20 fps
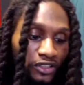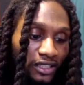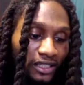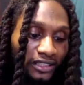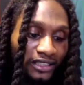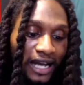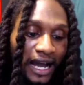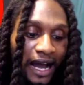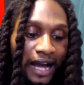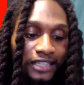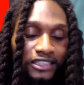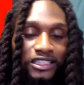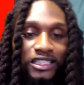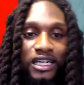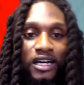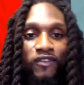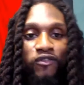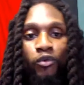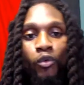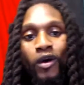to this
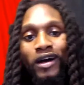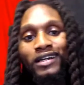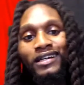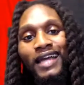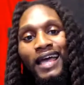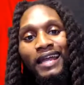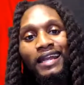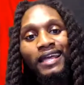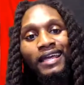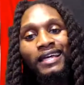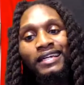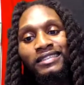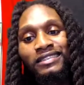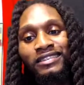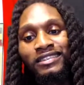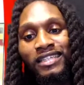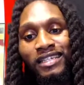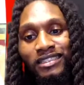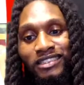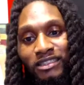IGF-1 that
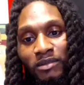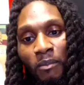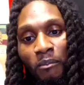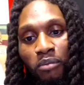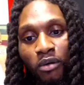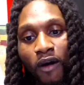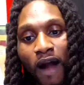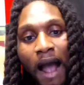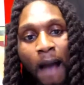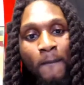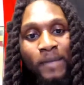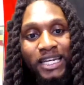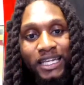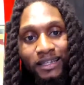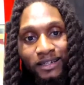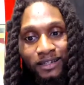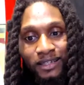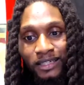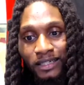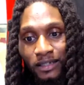exists
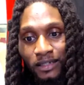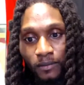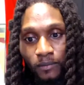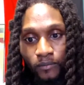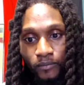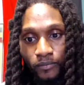prominently